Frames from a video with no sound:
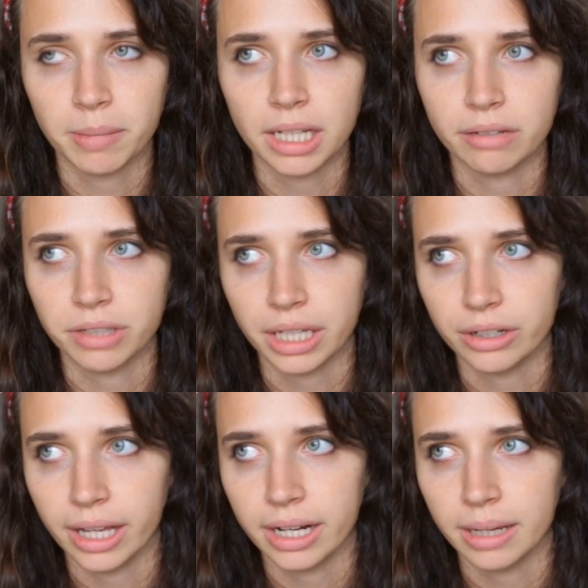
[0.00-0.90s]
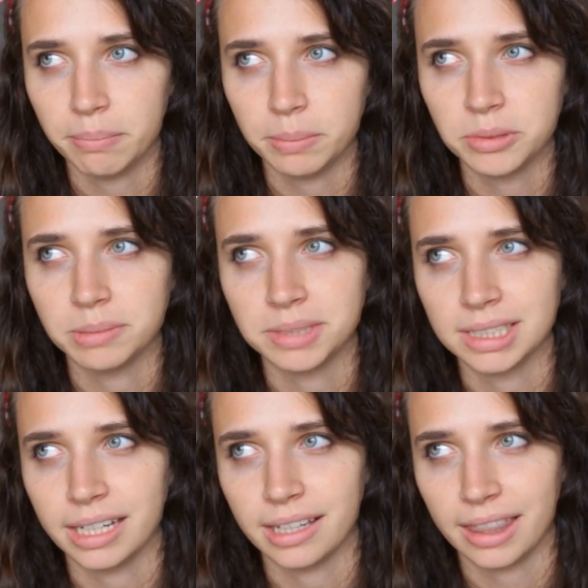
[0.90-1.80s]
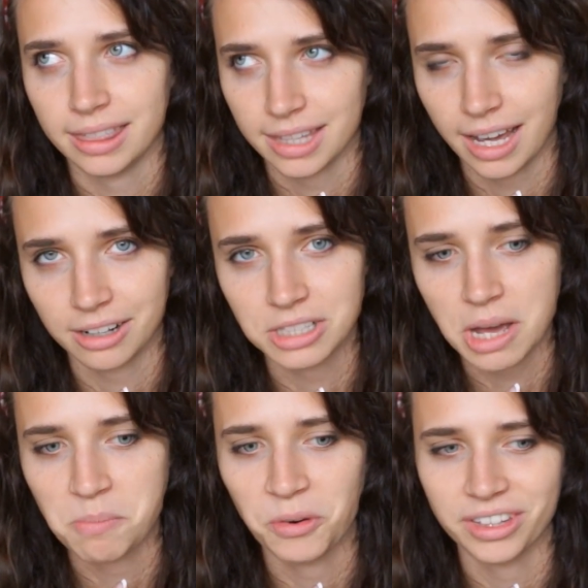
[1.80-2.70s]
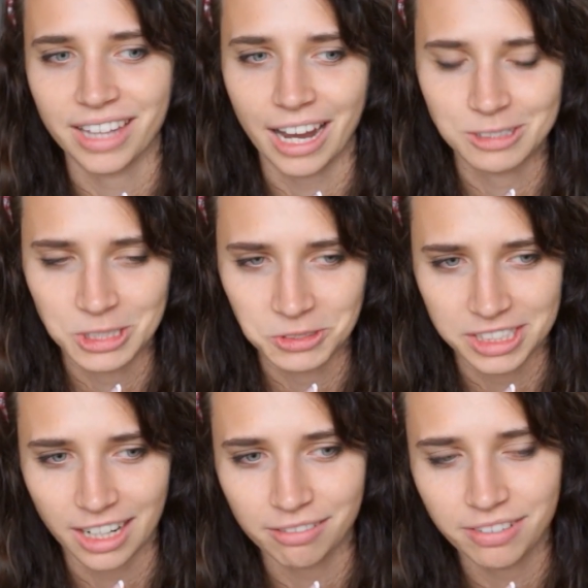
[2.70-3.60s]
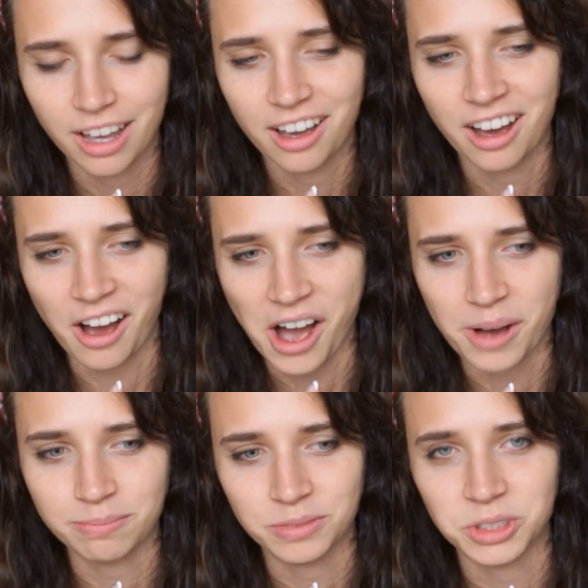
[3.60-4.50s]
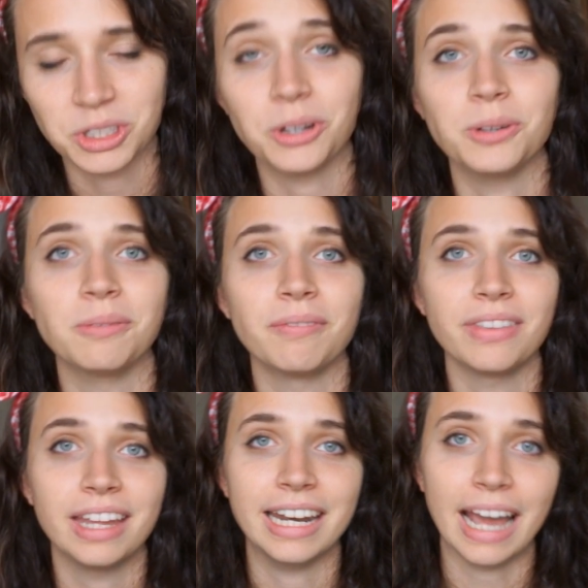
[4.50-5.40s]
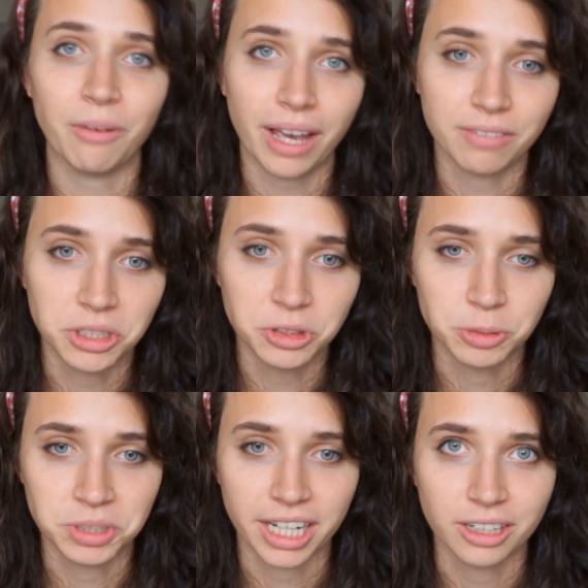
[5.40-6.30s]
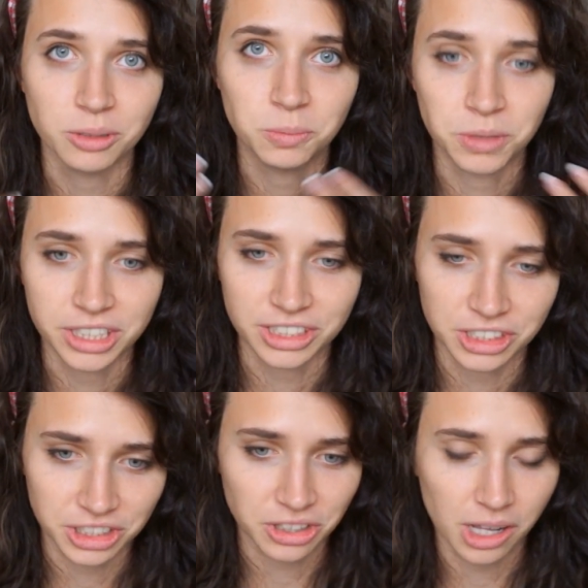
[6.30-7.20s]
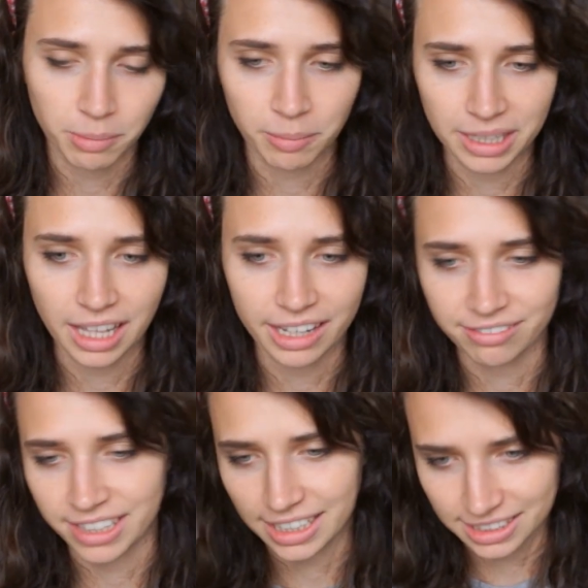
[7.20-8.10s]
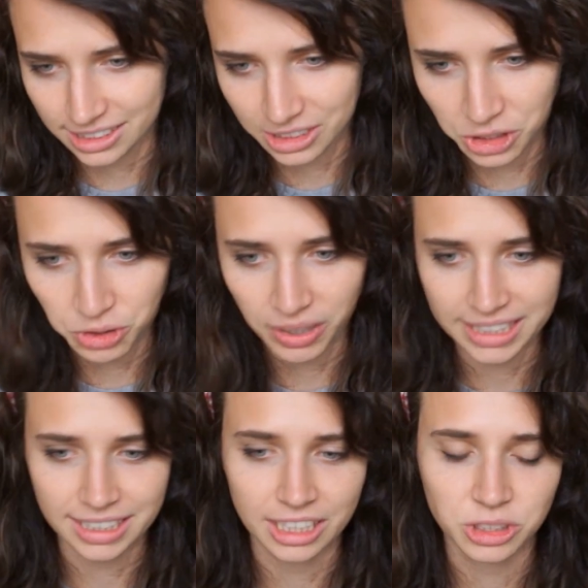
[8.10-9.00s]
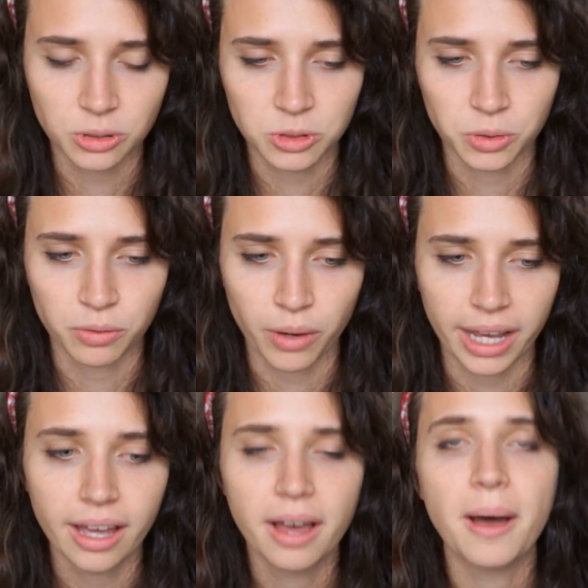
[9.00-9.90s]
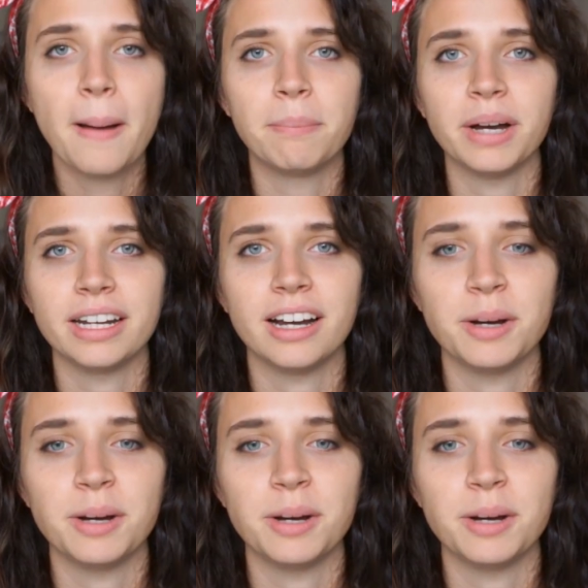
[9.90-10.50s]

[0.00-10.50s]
my life on the internet, and people seem to like that a lot more than the how-to stuff. So now I have a YouTube channel, which is just all about my life, and that's crazy in its own sort of way. But